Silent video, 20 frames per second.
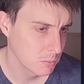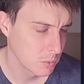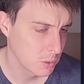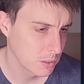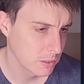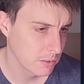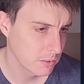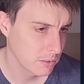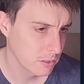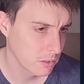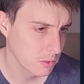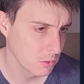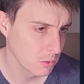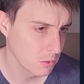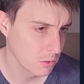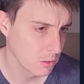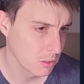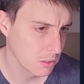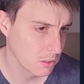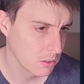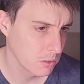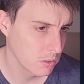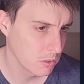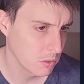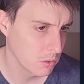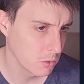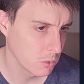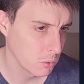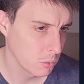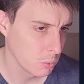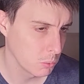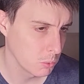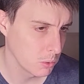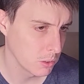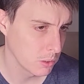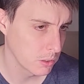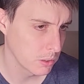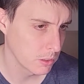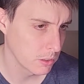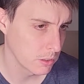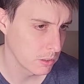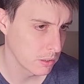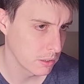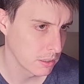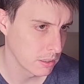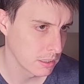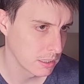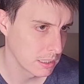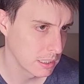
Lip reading: what is a good U word?